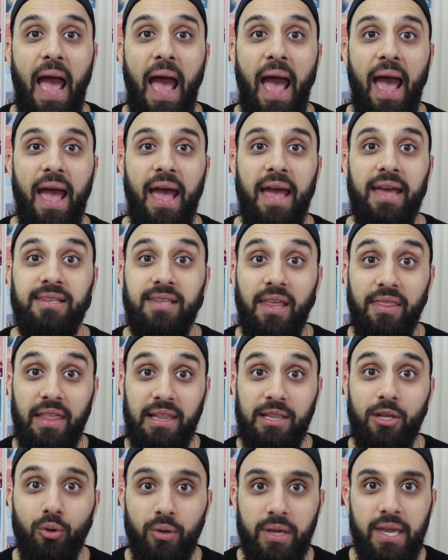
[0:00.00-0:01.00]
And the
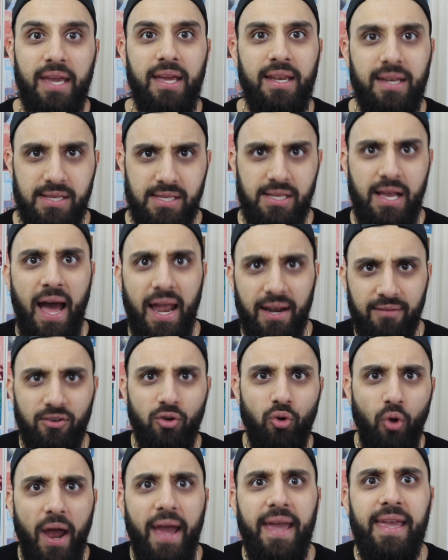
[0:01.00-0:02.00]
little kid is kind of
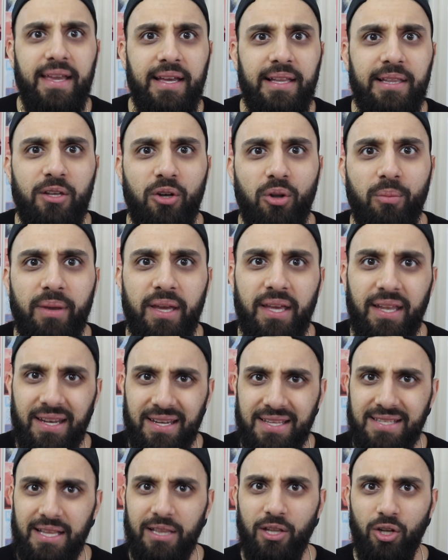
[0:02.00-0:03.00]
crying a little bit and
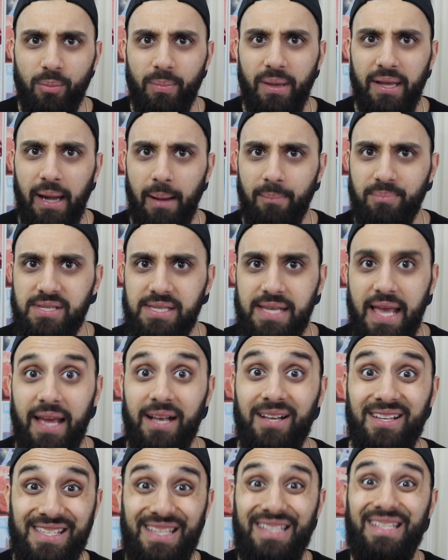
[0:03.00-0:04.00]
he's a little bit
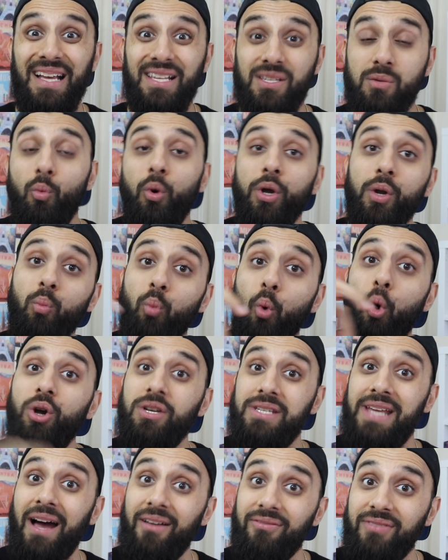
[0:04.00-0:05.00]
upset because he doesn't want to
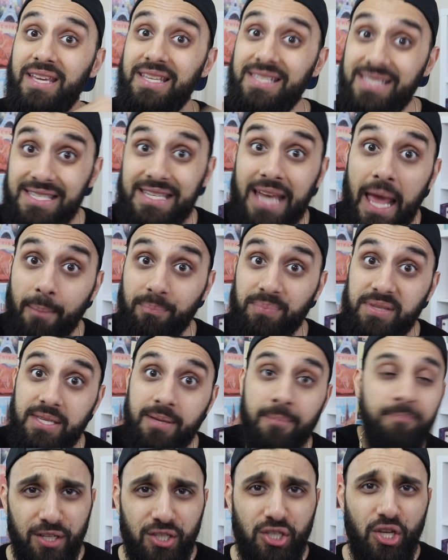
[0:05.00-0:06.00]
walk down these steps.